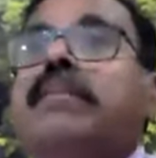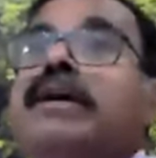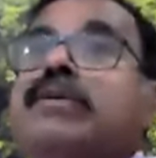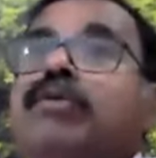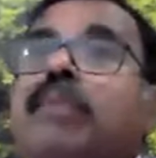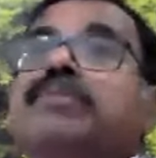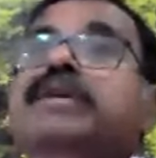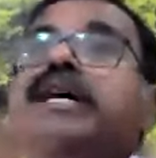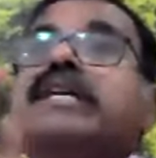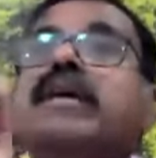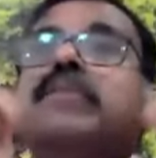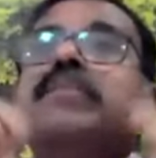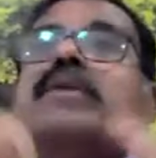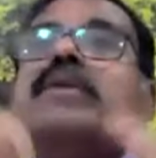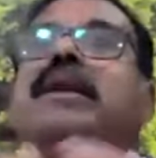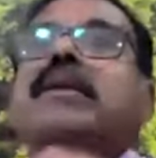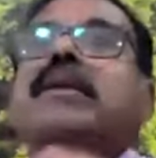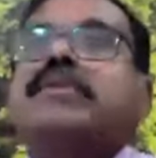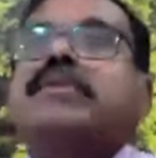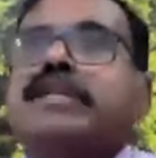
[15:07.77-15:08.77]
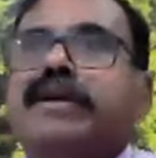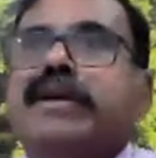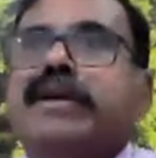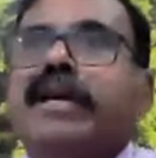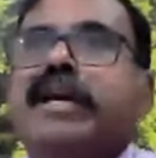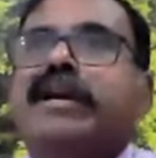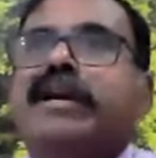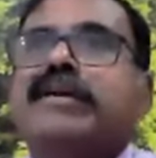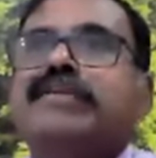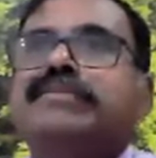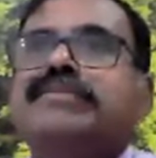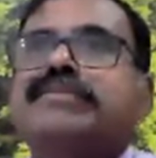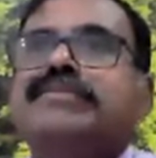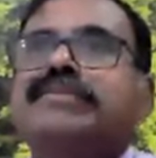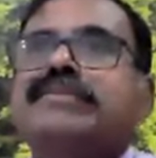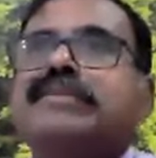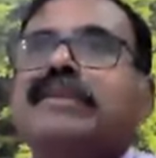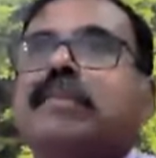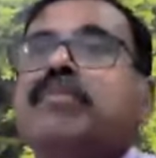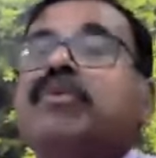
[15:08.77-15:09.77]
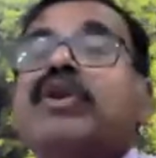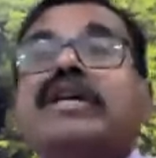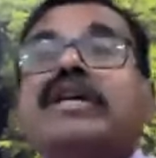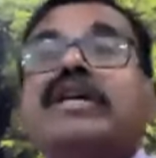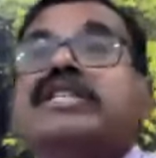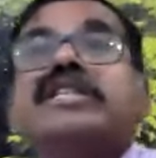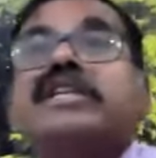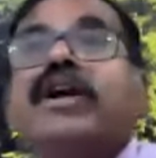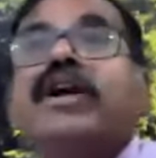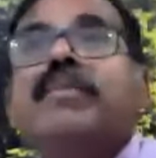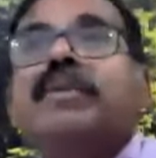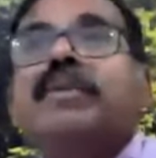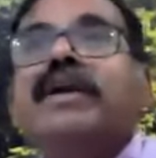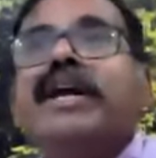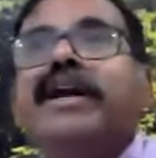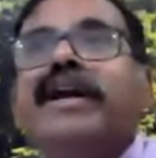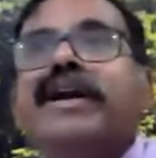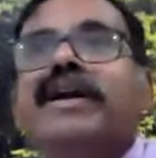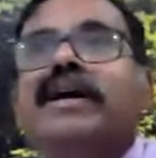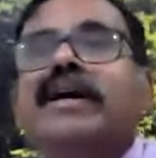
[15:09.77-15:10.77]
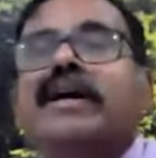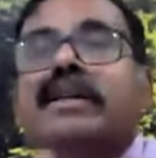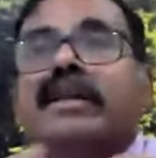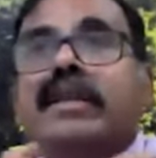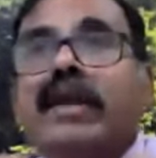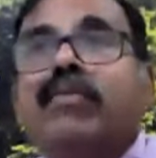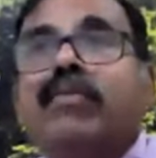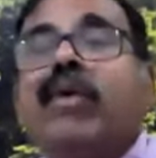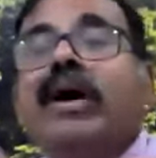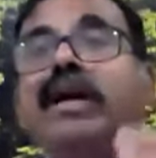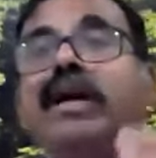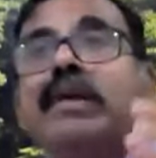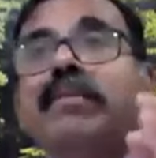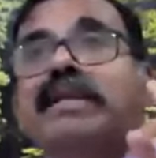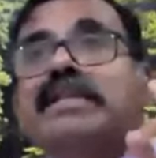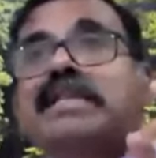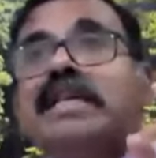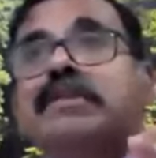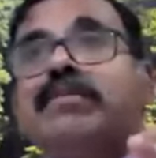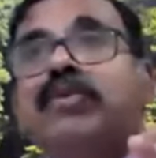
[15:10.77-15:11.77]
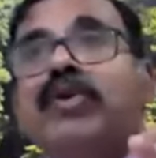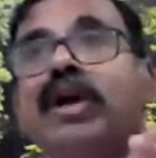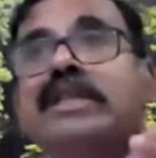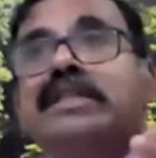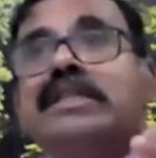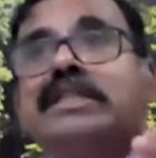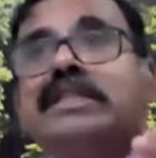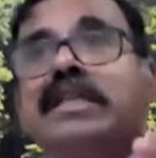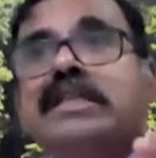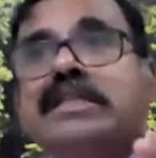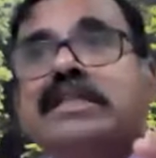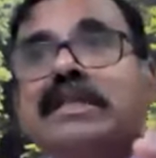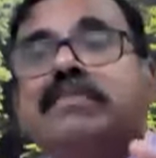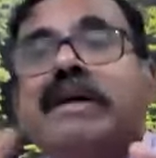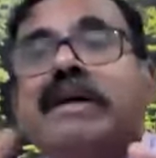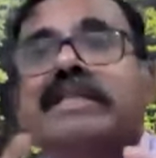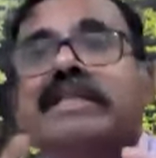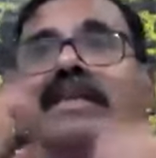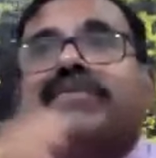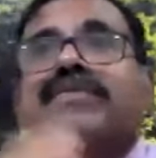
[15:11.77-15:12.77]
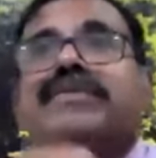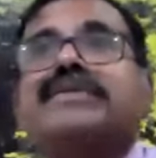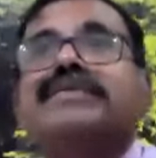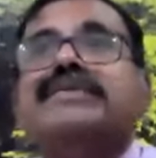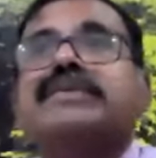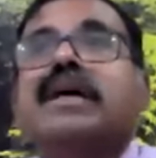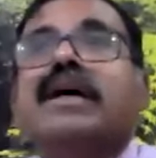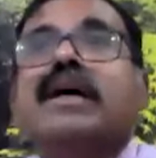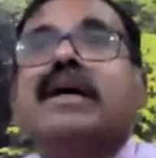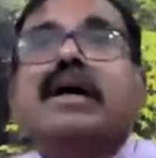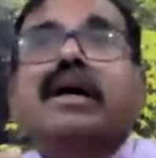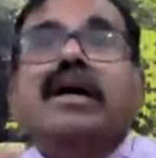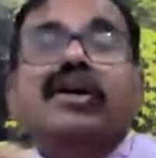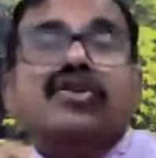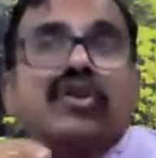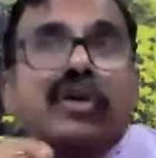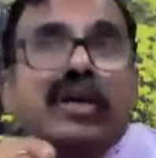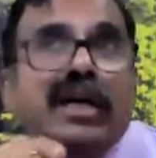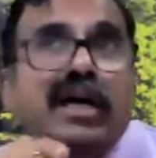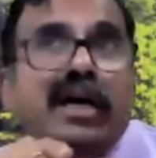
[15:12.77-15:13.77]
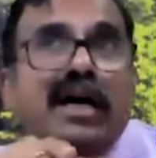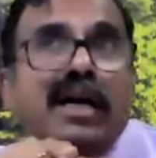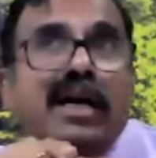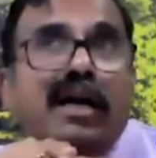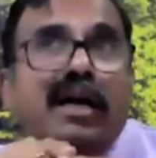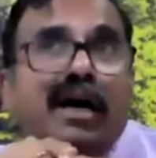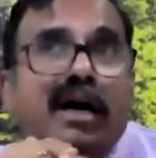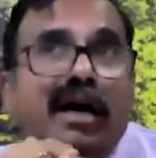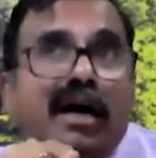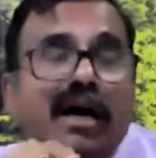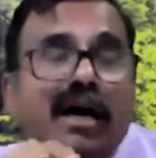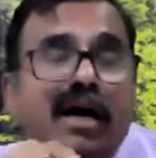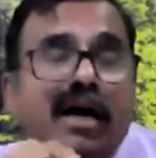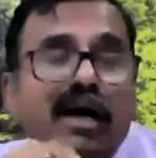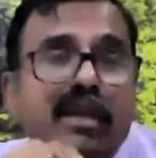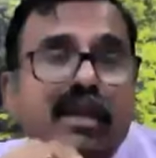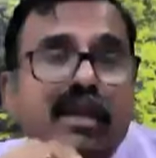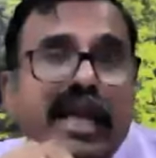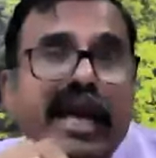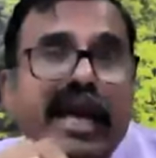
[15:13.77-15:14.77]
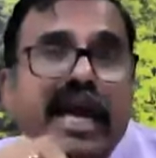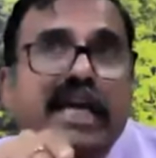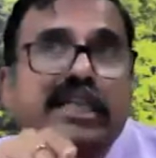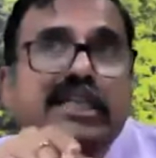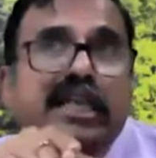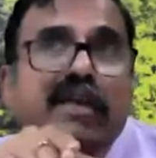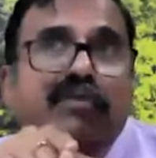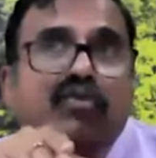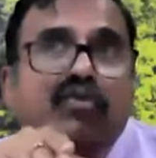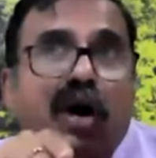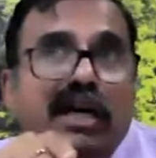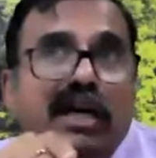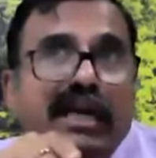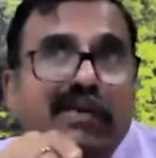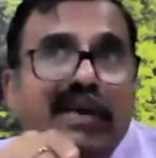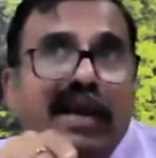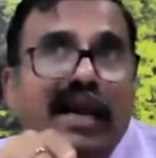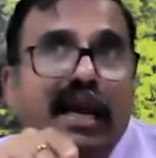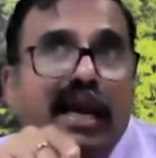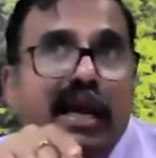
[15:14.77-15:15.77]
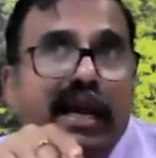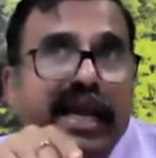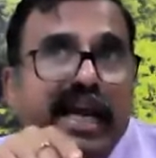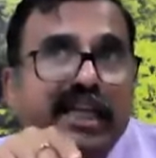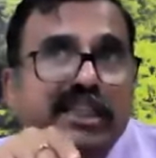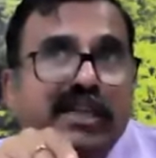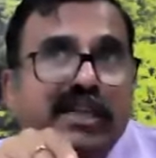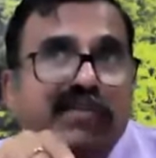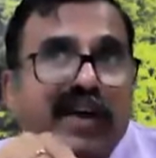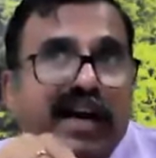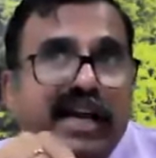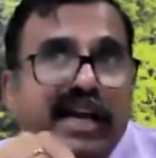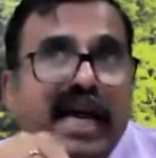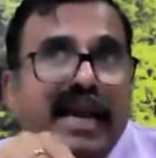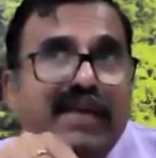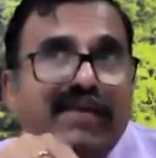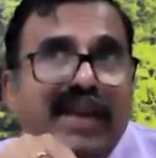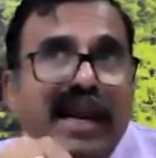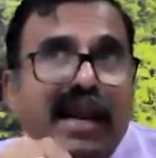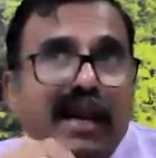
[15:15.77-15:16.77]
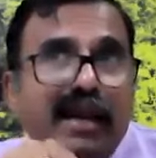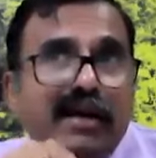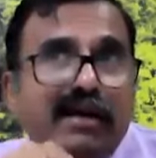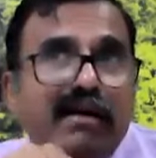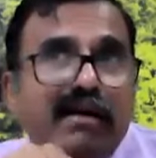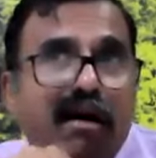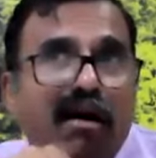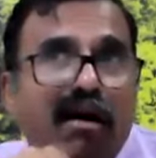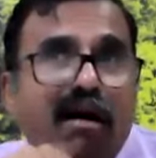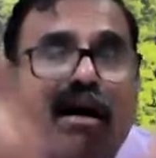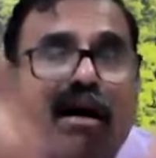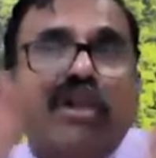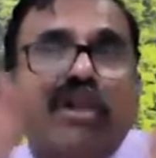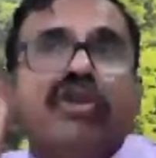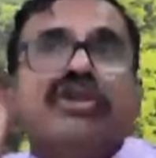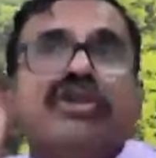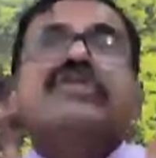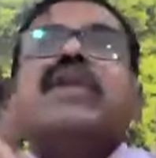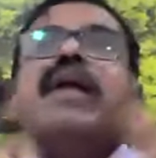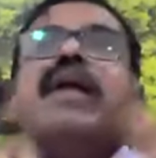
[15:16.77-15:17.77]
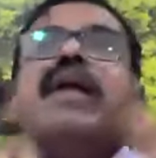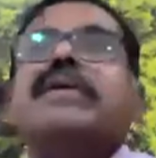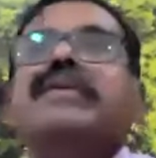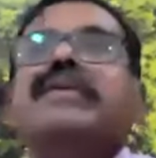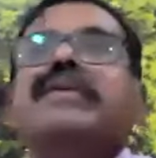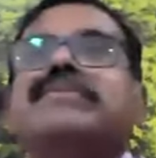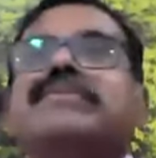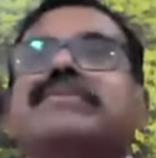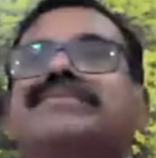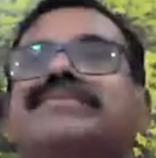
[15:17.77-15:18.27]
My object can be negated. Pure existence cannot be negated. And what remains as pure existence is myself. So here, negation of thought level, negation of idea level, all those things will happen.